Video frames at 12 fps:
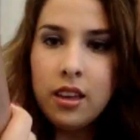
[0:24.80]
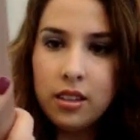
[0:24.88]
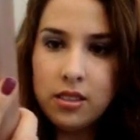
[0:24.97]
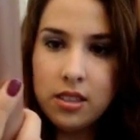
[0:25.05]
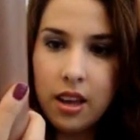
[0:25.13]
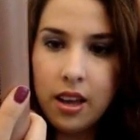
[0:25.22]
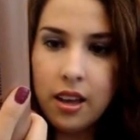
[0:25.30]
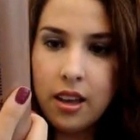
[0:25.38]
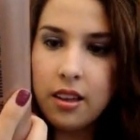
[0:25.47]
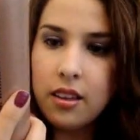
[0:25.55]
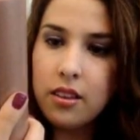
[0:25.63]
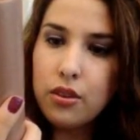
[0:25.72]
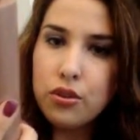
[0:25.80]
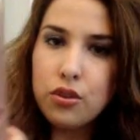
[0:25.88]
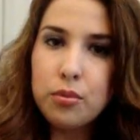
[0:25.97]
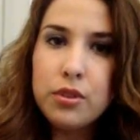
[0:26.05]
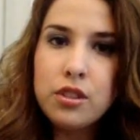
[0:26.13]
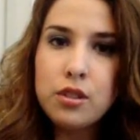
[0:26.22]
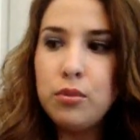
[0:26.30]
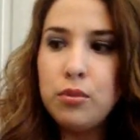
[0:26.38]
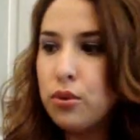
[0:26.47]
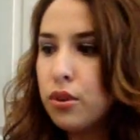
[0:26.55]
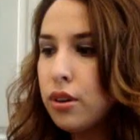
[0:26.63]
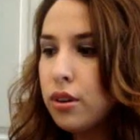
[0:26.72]
It's a thermal
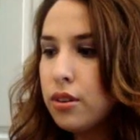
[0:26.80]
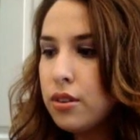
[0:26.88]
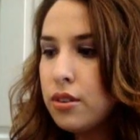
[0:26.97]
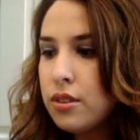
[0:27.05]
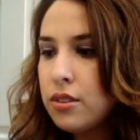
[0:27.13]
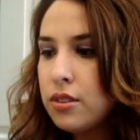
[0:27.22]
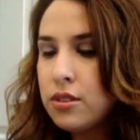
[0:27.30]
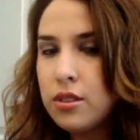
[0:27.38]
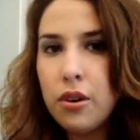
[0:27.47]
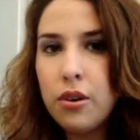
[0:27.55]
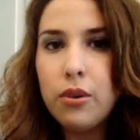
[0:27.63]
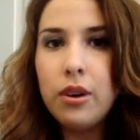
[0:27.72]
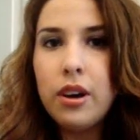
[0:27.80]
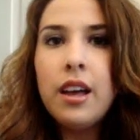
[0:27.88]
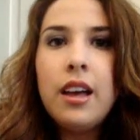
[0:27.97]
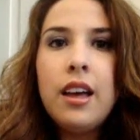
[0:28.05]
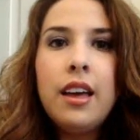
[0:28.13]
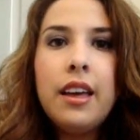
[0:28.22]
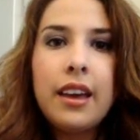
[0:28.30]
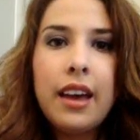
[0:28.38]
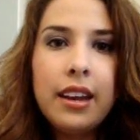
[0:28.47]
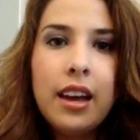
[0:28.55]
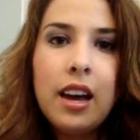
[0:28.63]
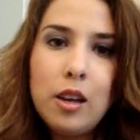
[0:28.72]
smoother, so it
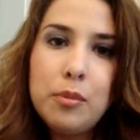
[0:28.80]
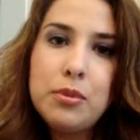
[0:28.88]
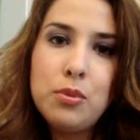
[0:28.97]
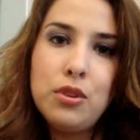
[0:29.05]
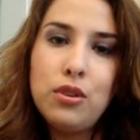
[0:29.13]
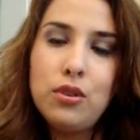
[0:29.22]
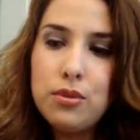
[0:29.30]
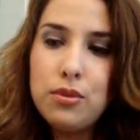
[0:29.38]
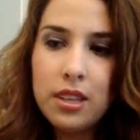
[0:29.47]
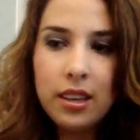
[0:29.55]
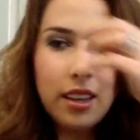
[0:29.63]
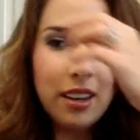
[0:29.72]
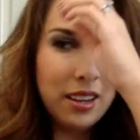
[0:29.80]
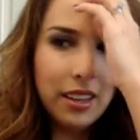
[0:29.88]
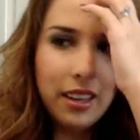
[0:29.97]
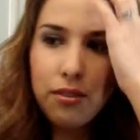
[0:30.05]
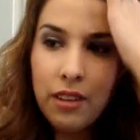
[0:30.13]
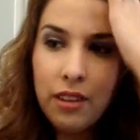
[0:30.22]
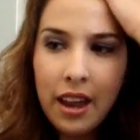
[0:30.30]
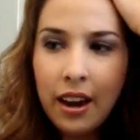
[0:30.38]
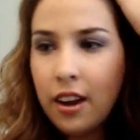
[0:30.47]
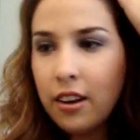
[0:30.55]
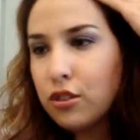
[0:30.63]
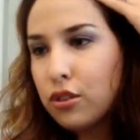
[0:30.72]
kind of helps when you use like any like flat
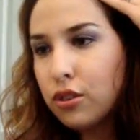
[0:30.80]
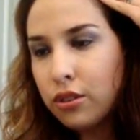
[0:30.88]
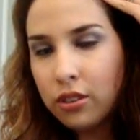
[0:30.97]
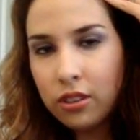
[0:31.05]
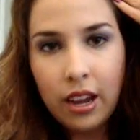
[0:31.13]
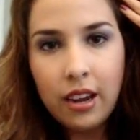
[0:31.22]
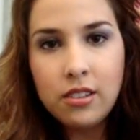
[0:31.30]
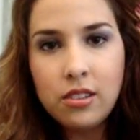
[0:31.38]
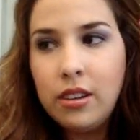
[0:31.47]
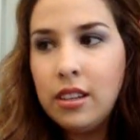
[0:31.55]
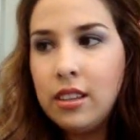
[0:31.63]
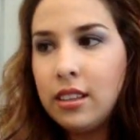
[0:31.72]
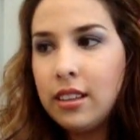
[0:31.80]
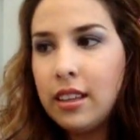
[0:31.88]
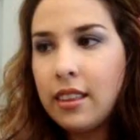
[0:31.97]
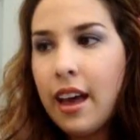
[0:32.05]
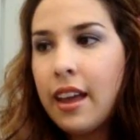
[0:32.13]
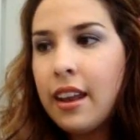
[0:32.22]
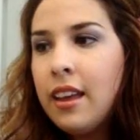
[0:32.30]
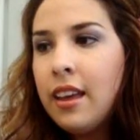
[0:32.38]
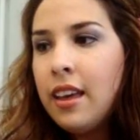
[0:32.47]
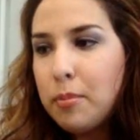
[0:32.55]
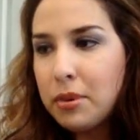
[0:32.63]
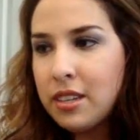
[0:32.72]
irons or curling irons or anything like that.
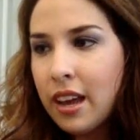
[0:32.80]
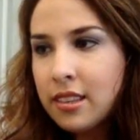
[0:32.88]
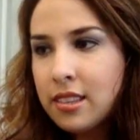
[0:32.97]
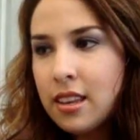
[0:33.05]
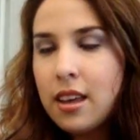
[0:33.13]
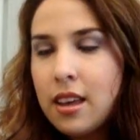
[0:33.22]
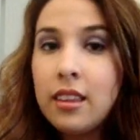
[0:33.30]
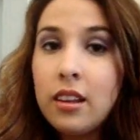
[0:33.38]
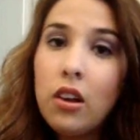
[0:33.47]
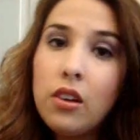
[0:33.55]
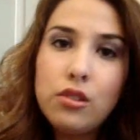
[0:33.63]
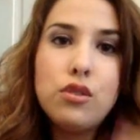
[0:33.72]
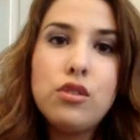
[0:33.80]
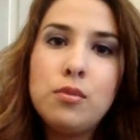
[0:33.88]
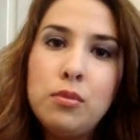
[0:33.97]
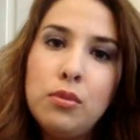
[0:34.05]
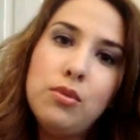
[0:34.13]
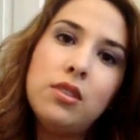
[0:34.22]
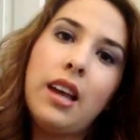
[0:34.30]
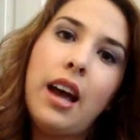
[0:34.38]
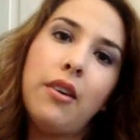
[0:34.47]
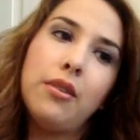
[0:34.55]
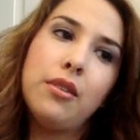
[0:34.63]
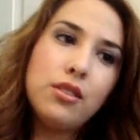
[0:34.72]
It protects it and then also smooths it
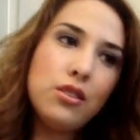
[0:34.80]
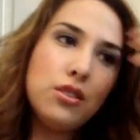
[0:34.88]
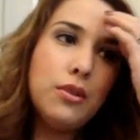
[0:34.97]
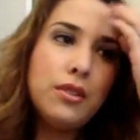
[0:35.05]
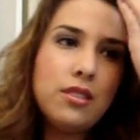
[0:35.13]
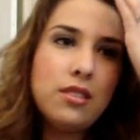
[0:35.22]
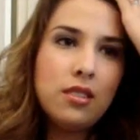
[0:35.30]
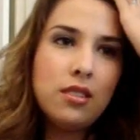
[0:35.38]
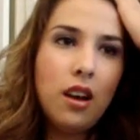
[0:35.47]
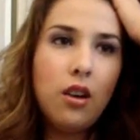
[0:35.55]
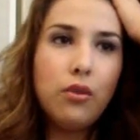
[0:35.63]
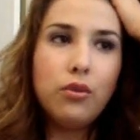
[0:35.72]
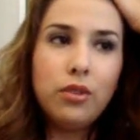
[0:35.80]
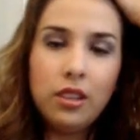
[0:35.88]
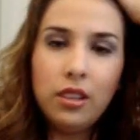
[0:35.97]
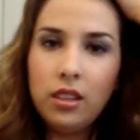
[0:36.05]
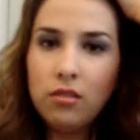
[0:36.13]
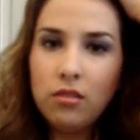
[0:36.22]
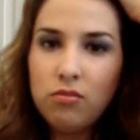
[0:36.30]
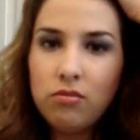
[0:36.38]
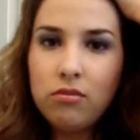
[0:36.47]
out so it's not really